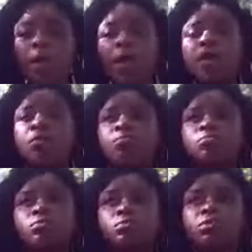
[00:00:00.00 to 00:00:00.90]
And
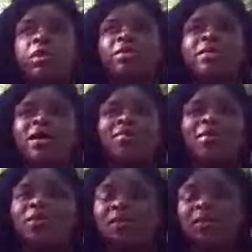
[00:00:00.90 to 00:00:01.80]
it's not even
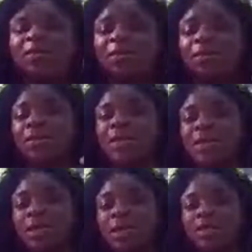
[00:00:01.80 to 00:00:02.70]
necessarily just
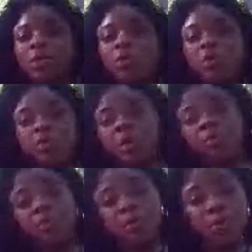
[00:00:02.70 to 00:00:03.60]
healing because you know sometimes
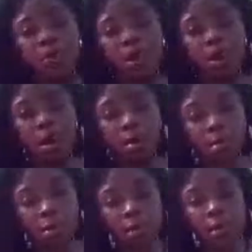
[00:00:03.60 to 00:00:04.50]
people do get caught up
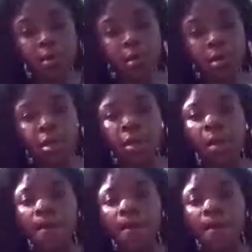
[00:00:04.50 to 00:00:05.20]
on the healing thing